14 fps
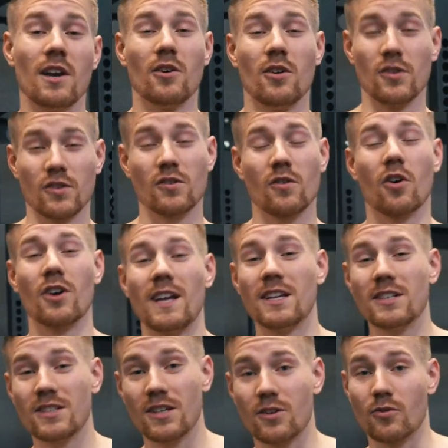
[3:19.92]
and also are
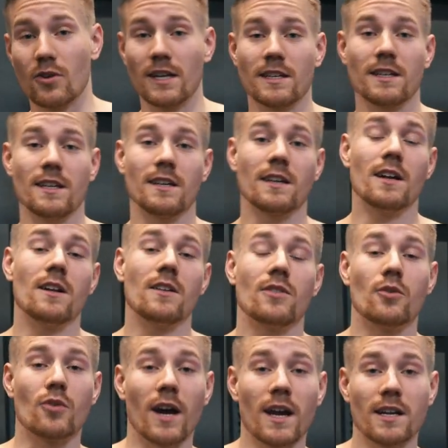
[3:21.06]
integrating the
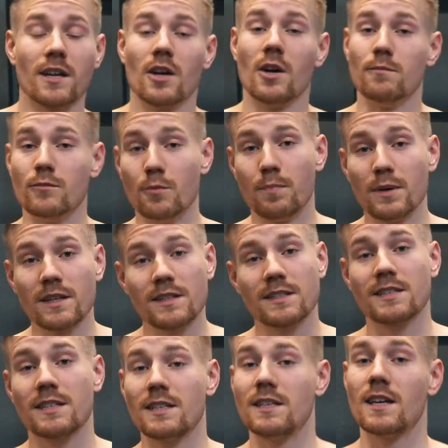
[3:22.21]
right
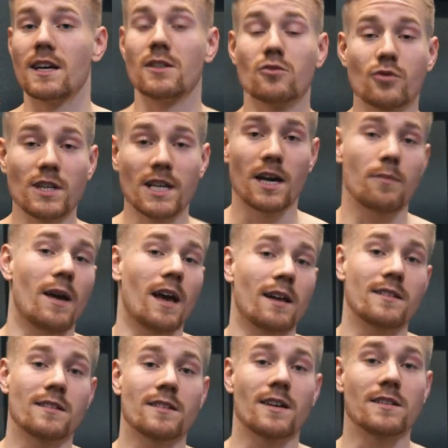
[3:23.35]
mobility and rehab
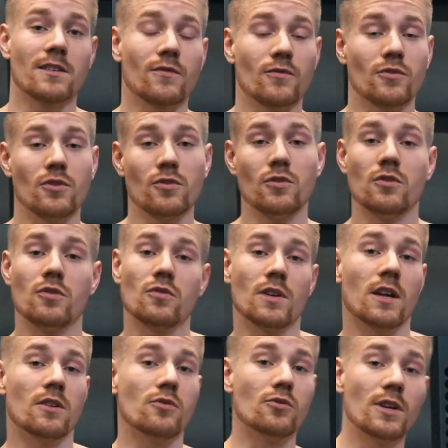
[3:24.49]
exercises for you to
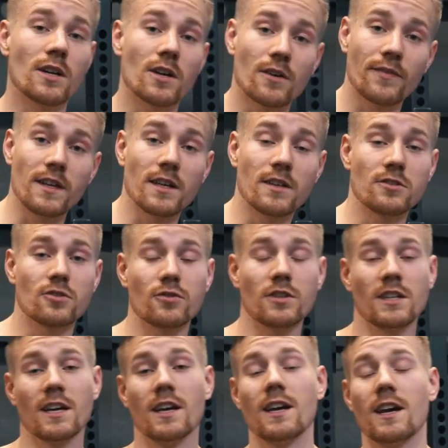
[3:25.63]
get rid of the
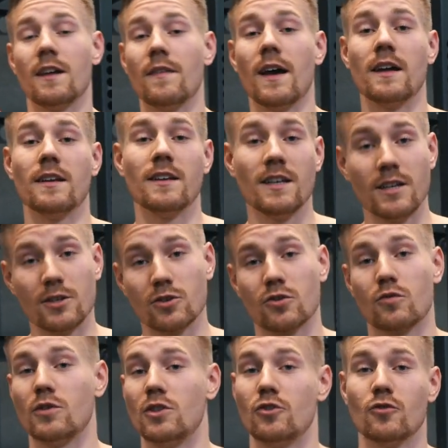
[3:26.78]
injury and then
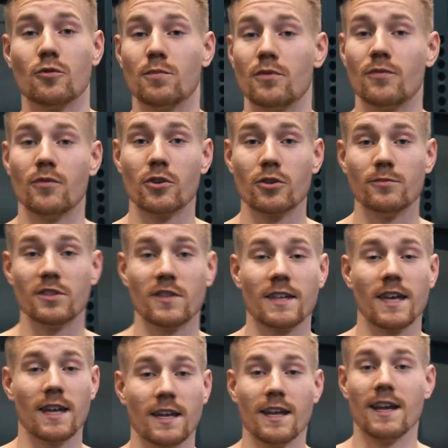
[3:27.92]
increase your performance
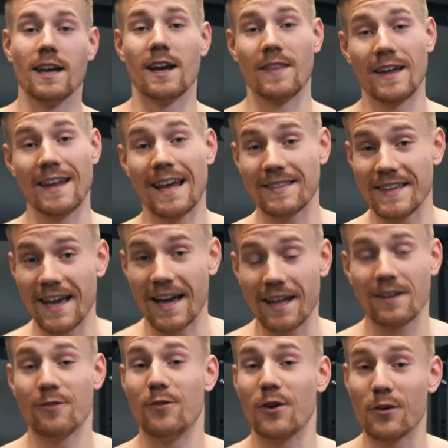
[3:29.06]
again. And then at the
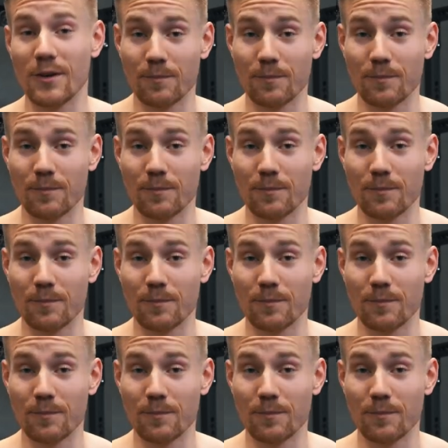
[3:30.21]
end, very